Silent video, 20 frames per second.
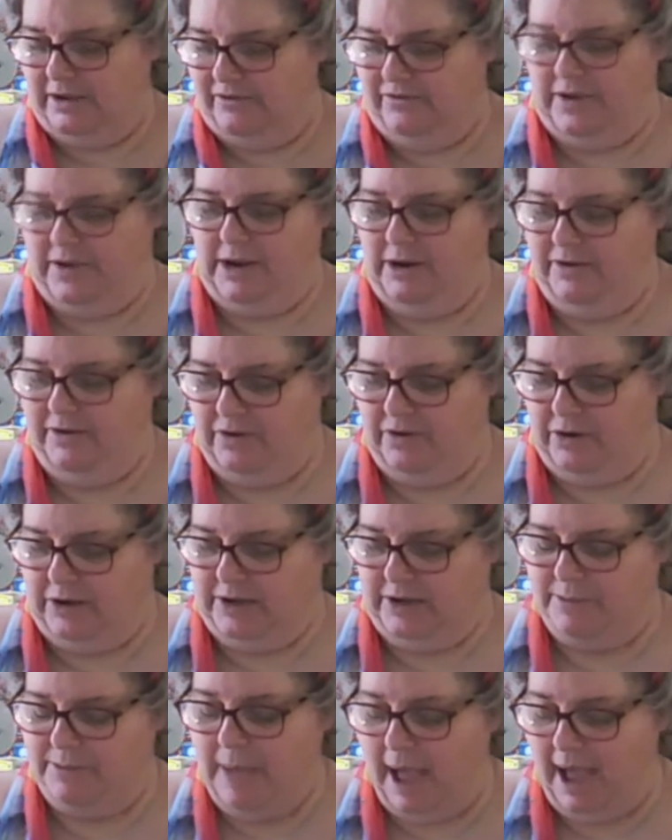a very, very
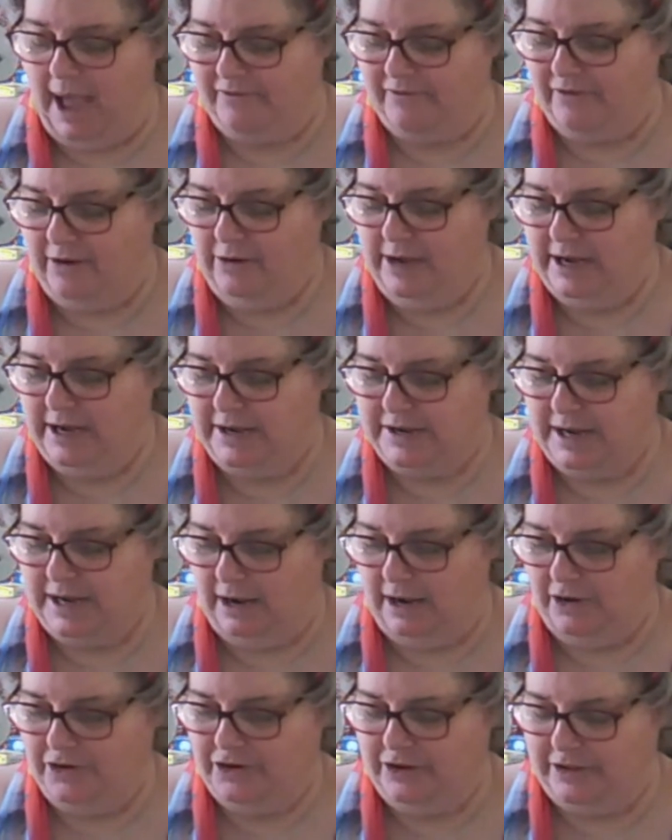smart, very
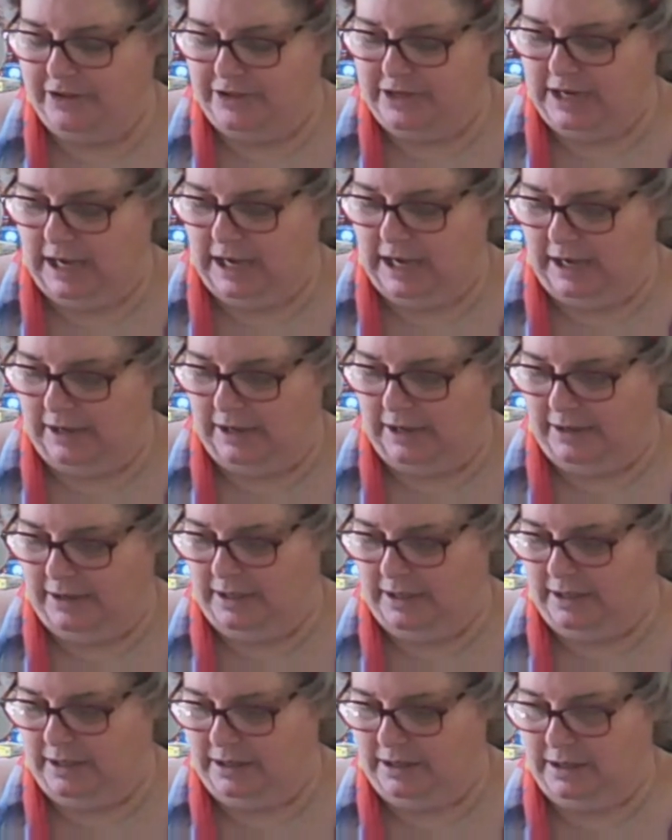intelligent
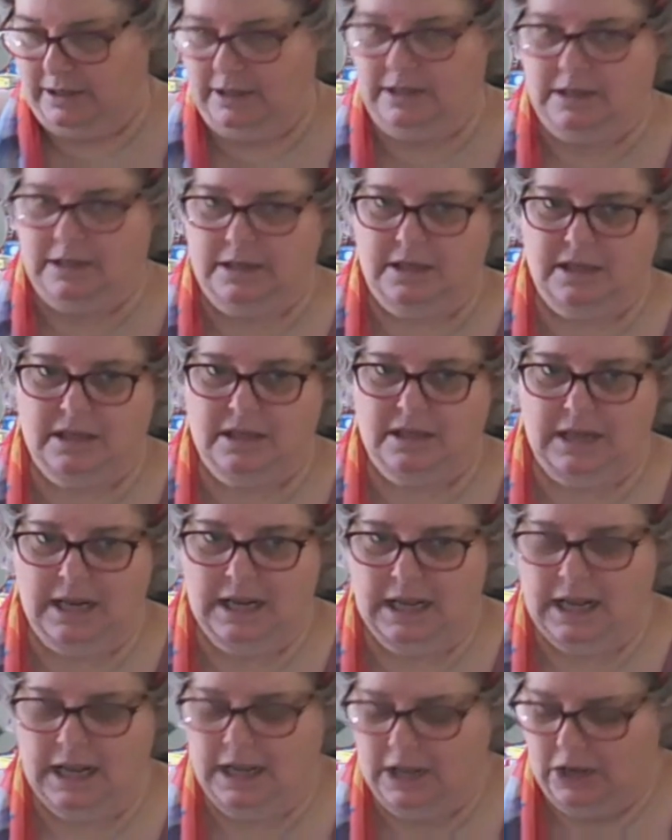
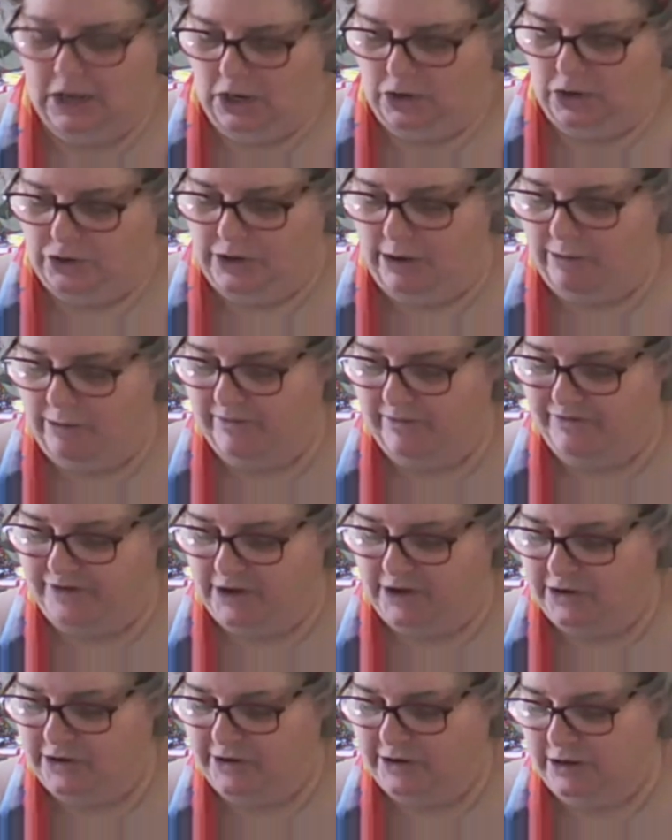thinking. She
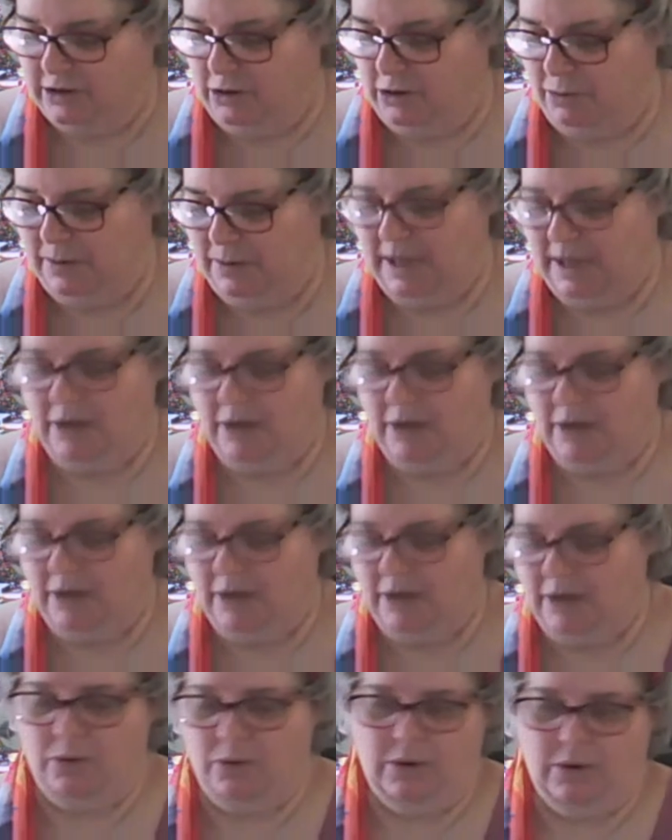refuses to be caught
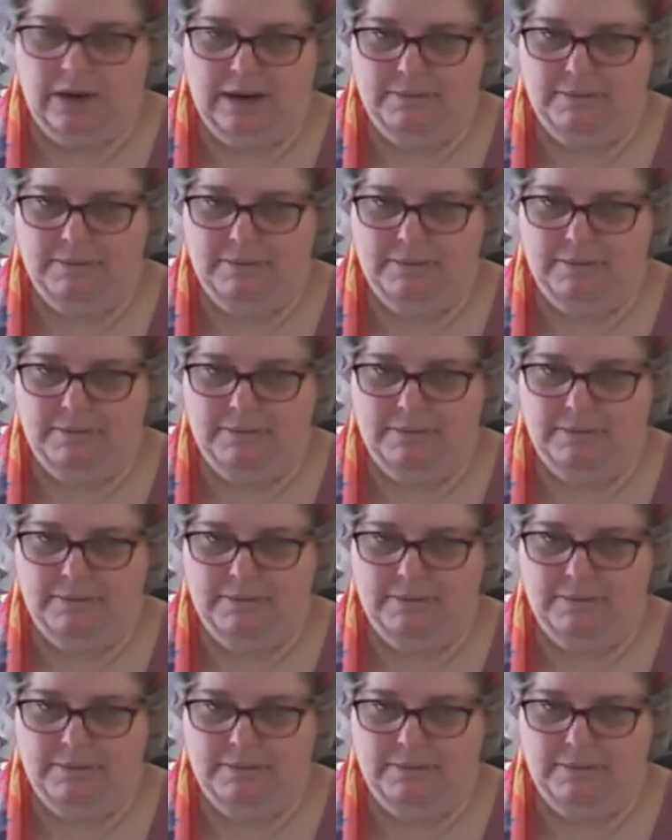up in